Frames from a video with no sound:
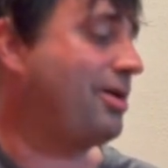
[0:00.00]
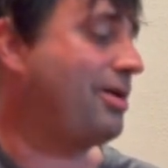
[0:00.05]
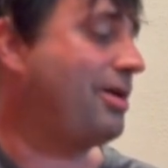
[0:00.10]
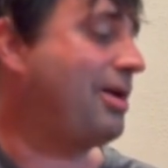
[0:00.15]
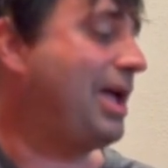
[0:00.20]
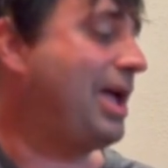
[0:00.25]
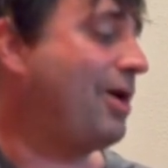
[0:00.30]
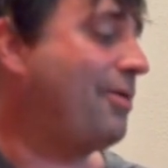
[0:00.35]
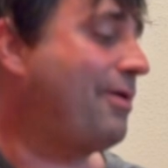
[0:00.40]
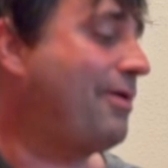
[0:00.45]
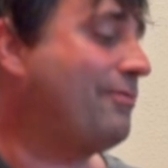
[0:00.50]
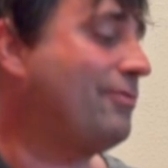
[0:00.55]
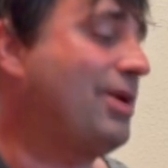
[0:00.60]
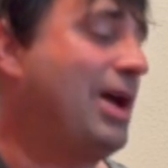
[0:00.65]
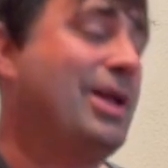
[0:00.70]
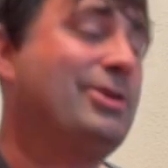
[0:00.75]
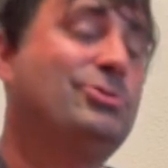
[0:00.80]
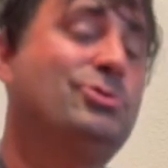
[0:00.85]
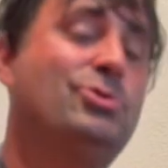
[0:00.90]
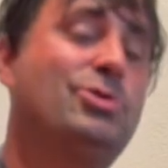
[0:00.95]
However, I
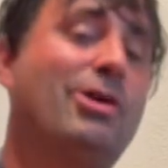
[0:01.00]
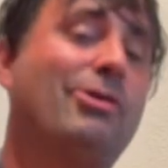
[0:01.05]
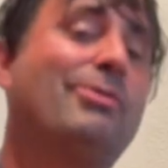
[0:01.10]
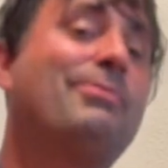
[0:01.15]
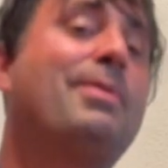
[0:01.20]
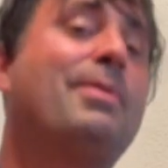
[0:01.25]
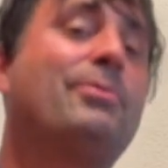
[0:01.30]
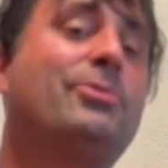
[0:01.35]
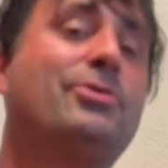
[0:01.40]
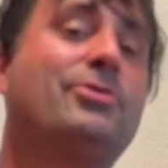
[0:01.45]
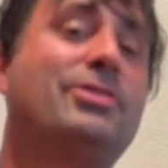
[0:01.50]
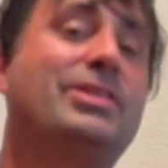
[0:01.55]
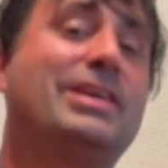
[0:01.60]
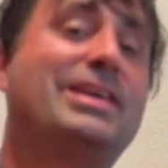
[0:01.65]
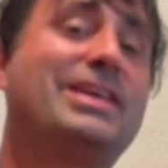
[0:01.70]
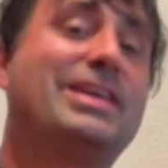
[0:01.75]
do not remember the